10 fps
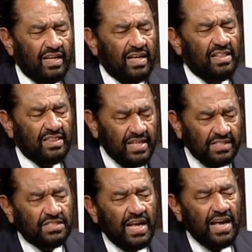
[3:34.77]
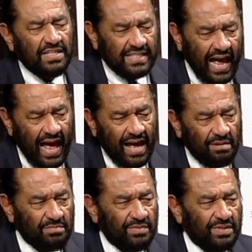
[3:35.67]
in this day and
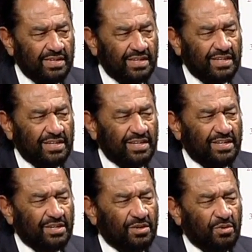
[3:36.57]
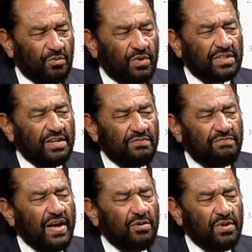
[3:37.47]
time with
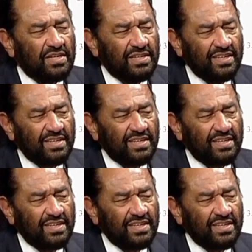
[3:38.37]
Confederate